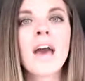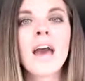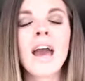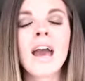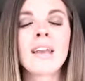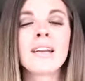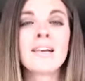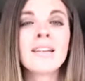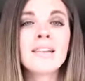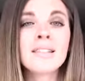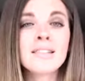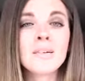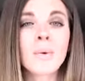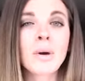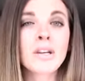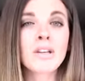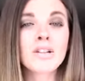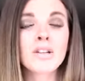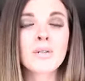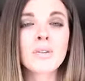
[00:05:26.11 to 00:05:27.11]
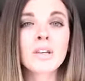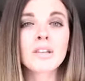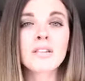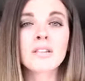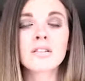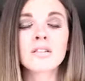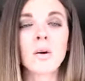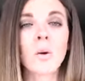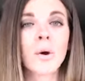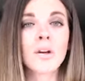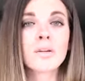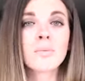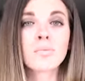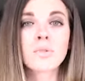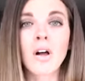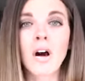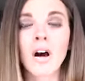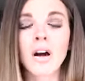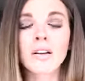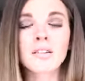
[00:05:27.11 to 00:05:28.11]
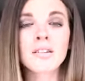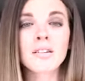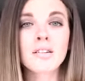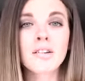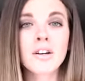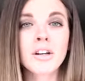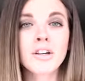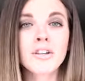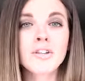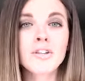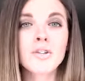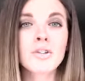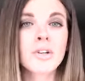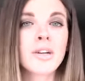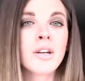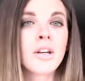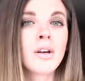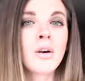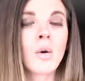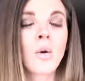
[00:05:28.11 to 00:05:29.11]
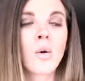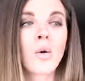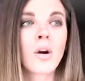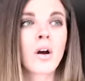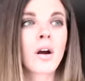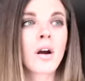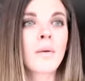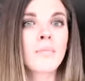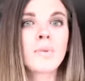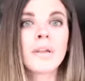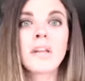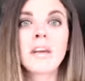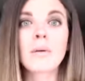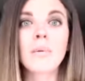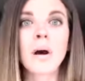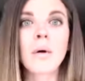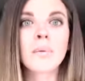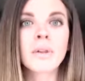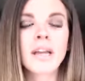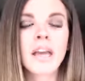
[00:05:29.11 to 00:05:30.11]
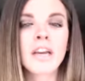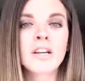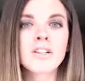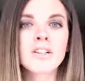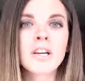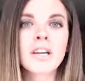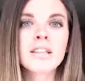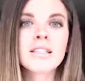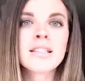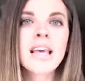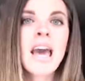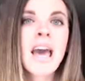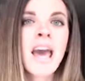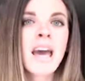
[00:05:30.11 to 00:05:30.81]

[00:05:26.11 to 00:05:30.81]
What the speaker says: And an easy way to do this is going to blogs in your industry or media publications